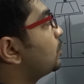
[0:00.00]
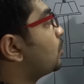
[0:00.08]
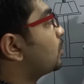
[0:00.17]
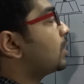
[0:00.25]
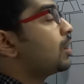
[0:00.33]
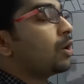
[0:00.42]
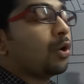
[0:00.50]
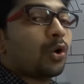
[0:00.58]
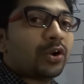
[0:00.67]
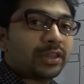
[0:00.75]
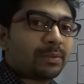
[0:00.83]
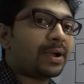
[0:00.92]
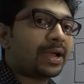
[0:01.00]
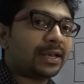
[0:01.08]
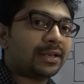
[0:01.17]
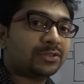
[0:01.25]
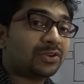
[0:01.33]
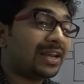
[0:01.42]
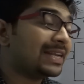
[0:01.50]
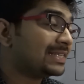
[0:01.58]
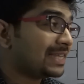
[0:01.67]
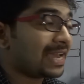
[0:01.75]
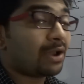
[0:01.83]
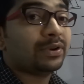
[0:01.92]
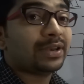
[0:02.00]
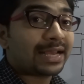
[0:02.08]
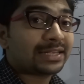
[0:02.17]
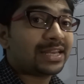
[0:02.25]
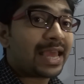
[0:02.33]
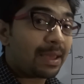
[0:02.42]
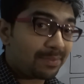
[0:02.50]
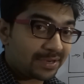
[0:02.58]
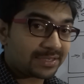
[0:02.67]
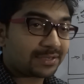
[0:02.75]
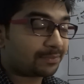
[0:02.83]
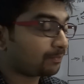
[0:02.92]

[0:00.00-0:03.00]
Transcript: load on the bucket. So let's see how it actually happens.